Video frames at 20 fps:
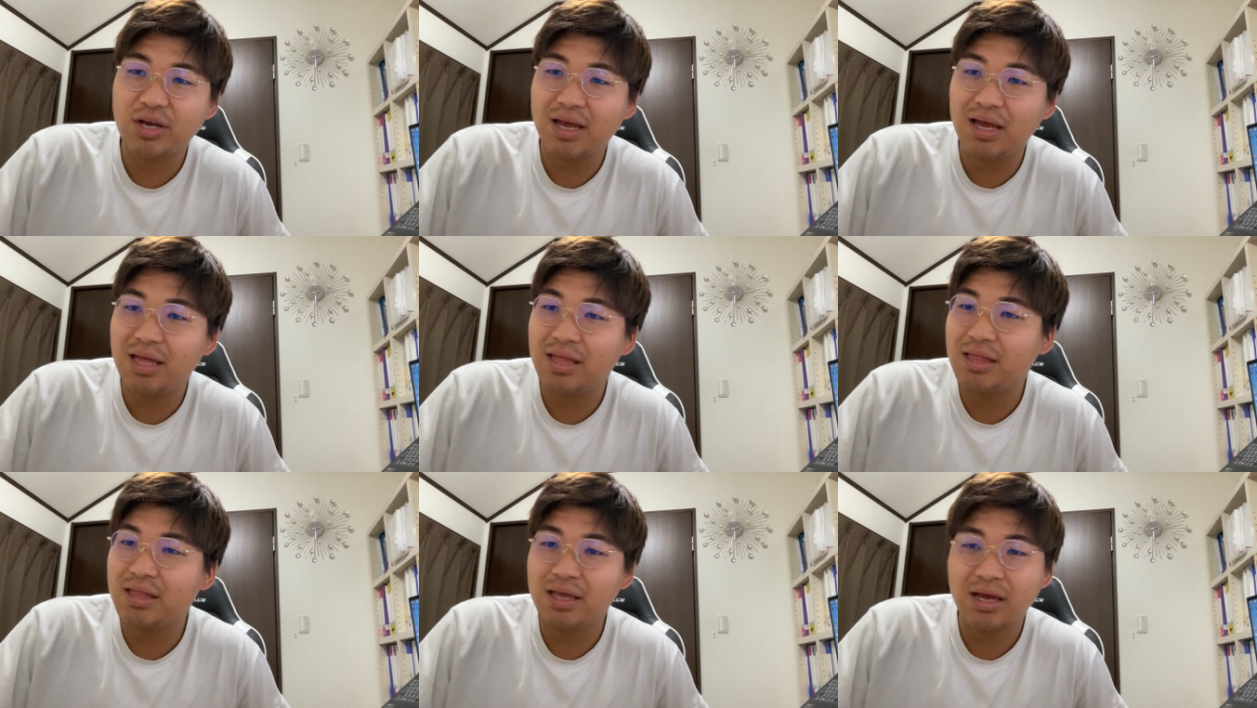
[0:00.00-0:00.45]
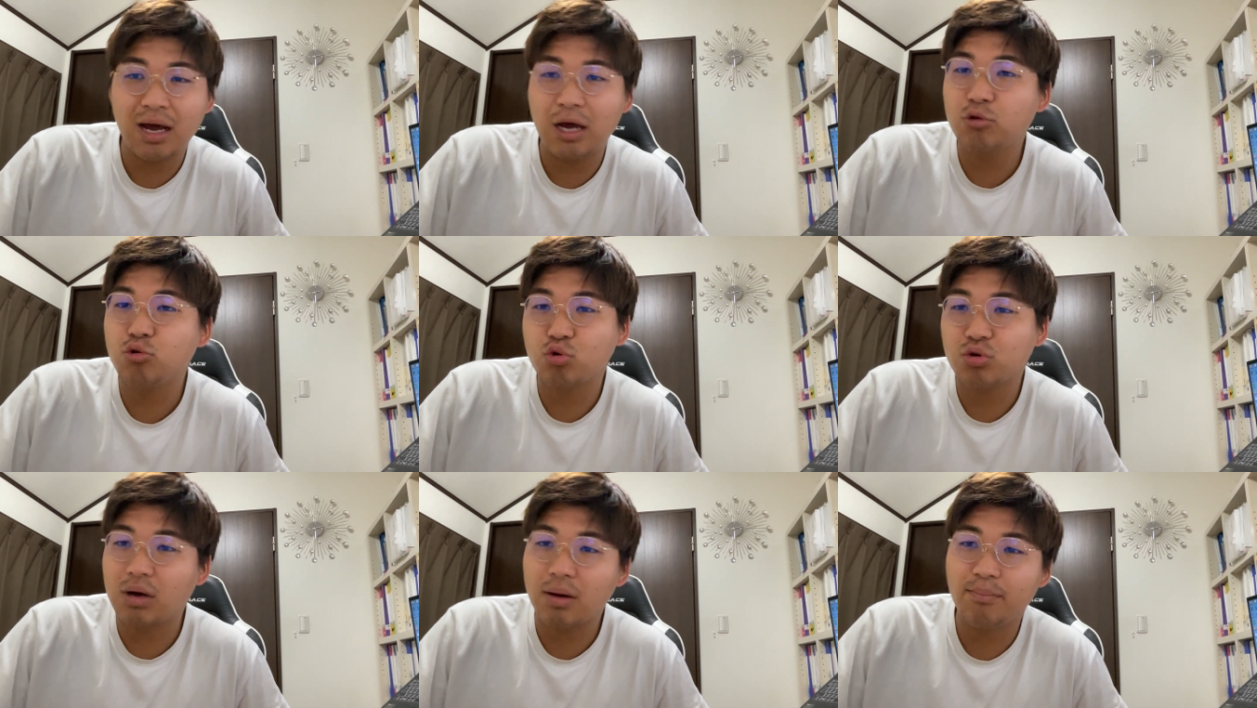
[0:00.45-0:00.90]
and I
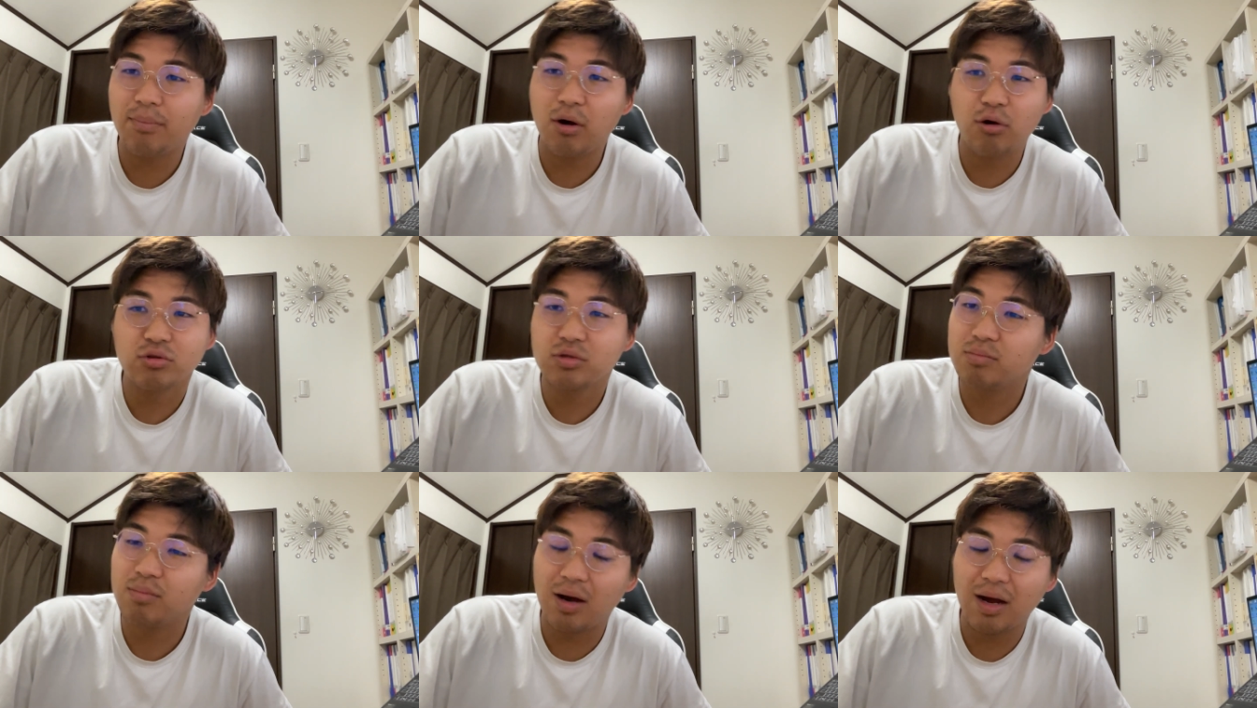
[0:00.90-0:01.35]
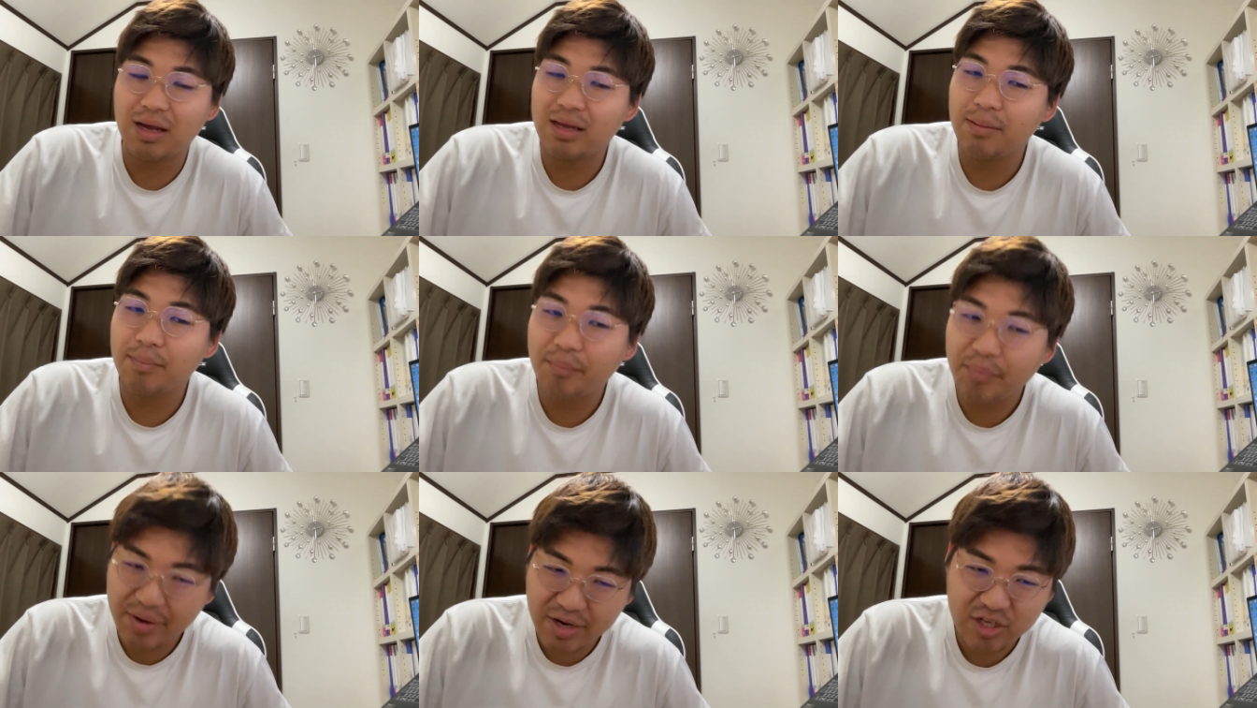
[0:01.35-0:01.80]
talk about my
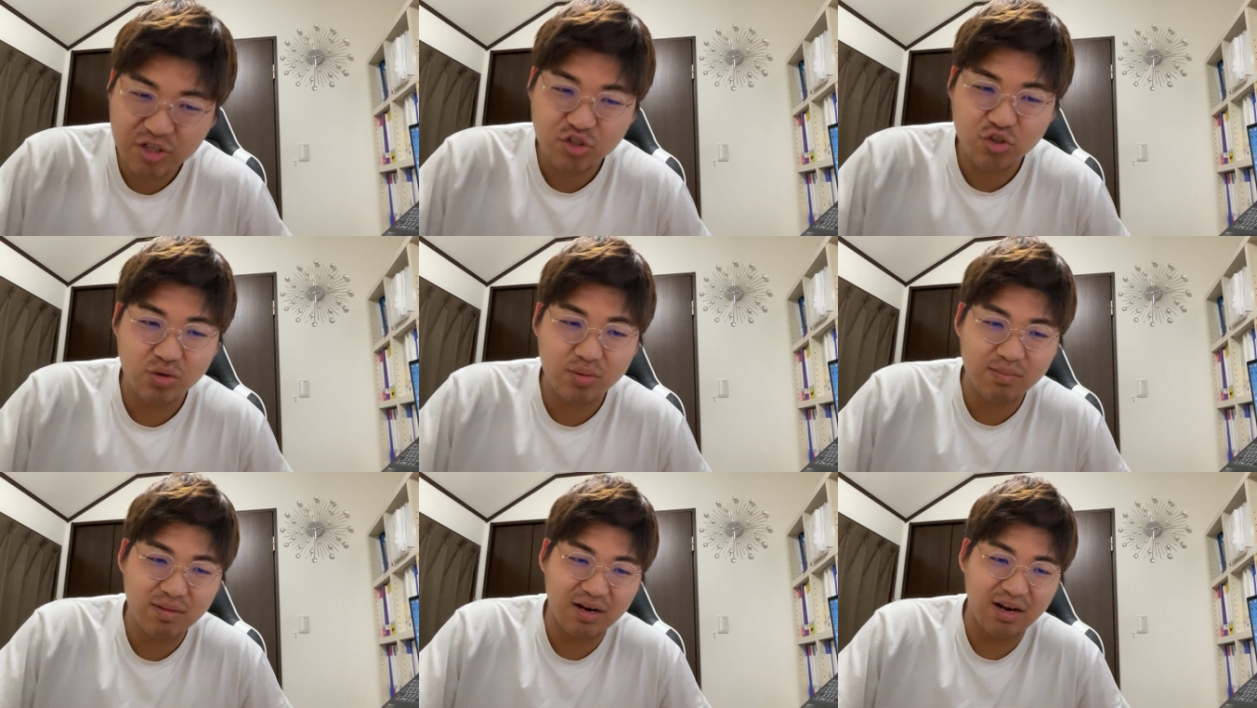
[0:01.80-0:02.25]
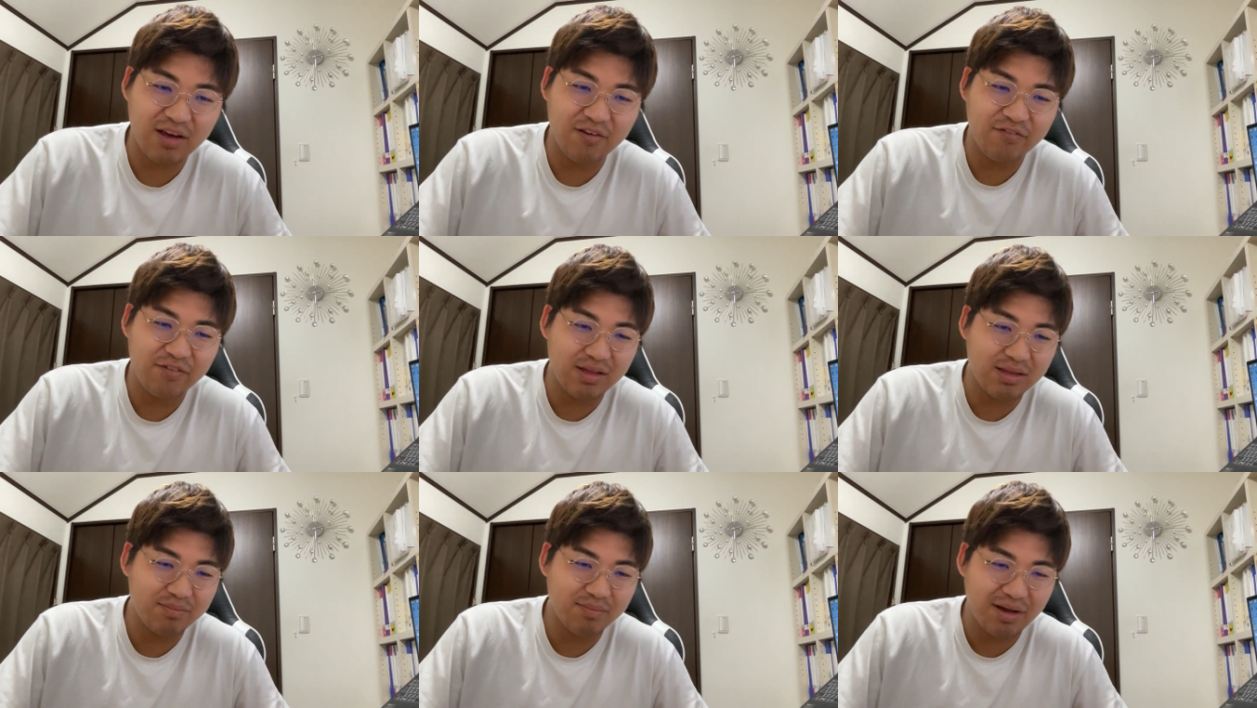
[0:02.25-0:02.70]
impression in my life
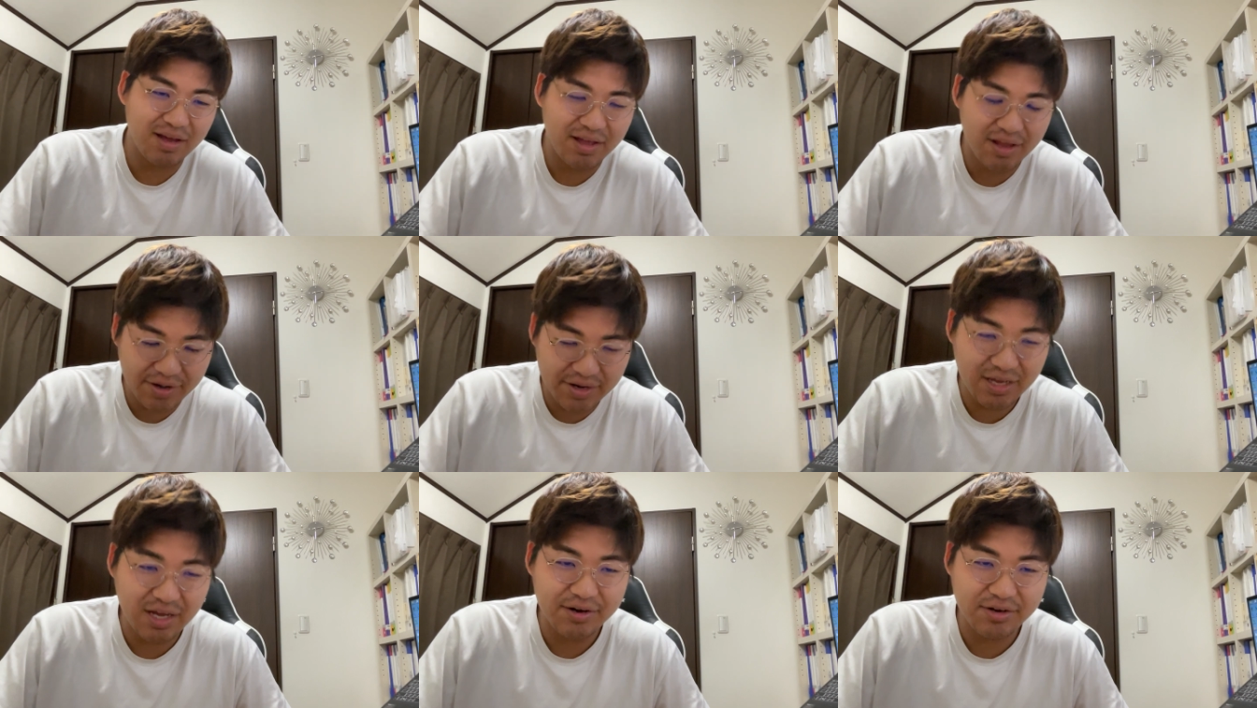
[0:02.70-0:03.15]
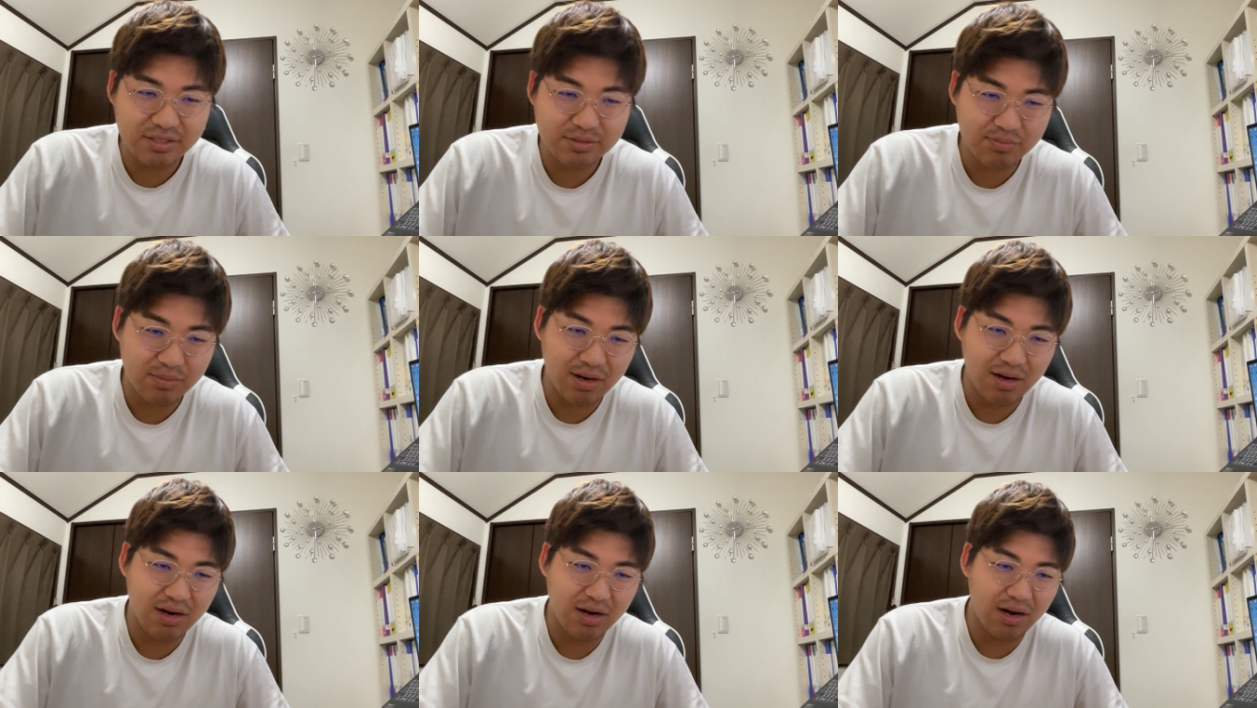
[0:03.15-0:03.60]
and my realize
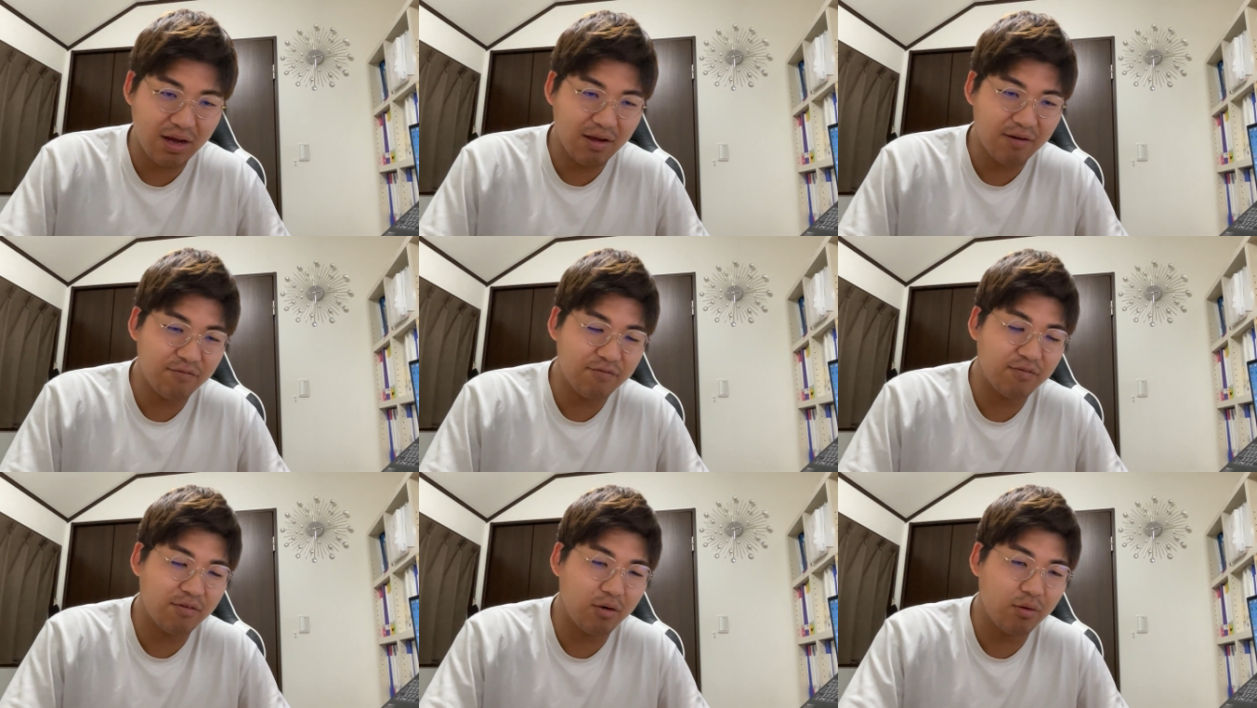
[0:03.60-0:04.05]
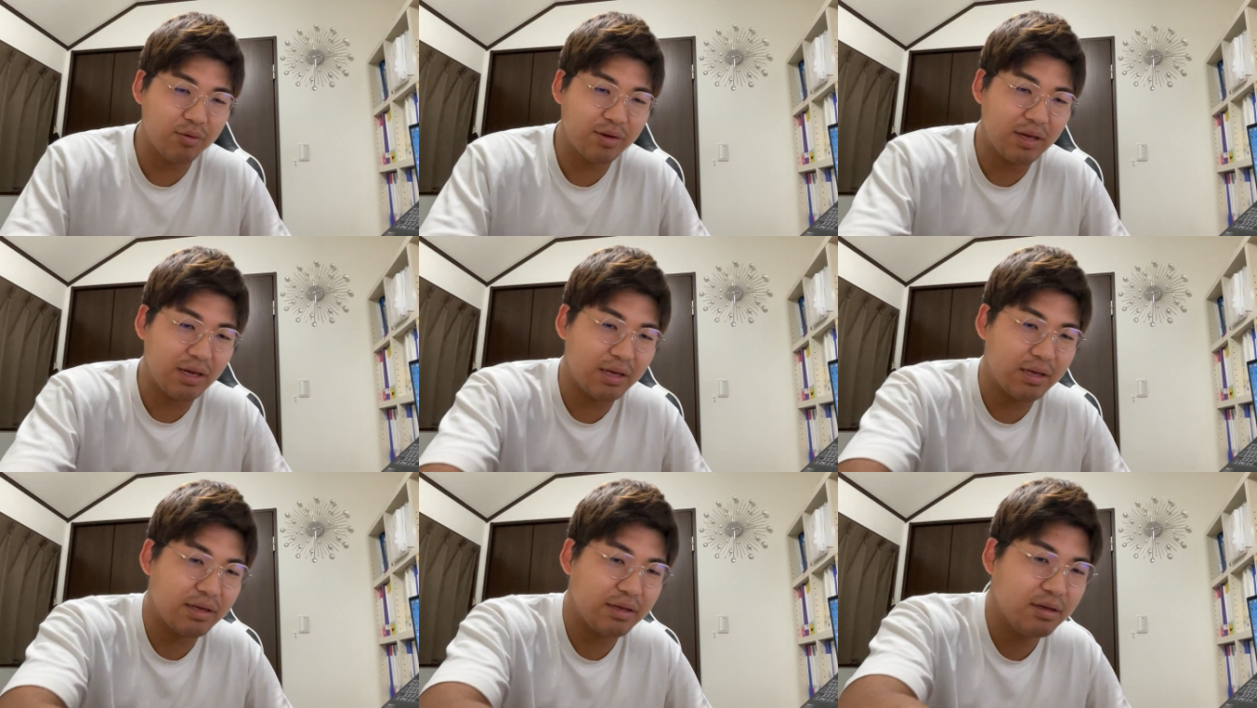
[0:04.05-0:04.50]
my life.
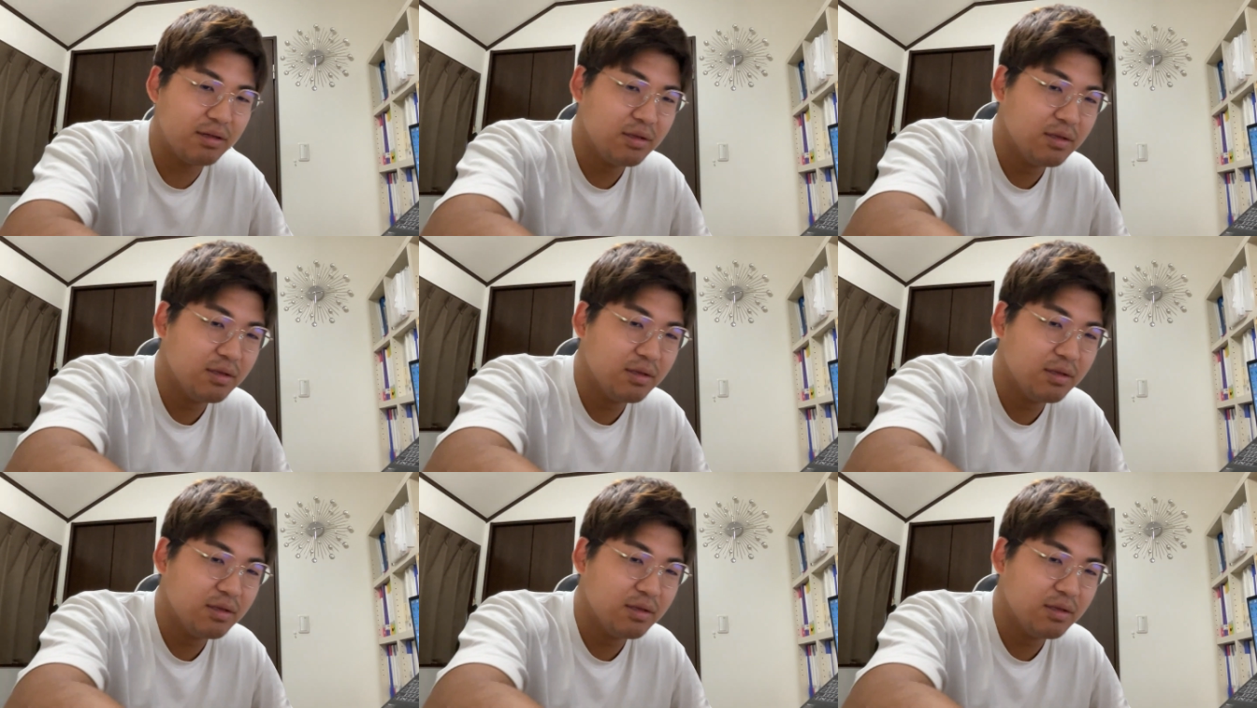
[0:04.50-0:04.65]
Okay,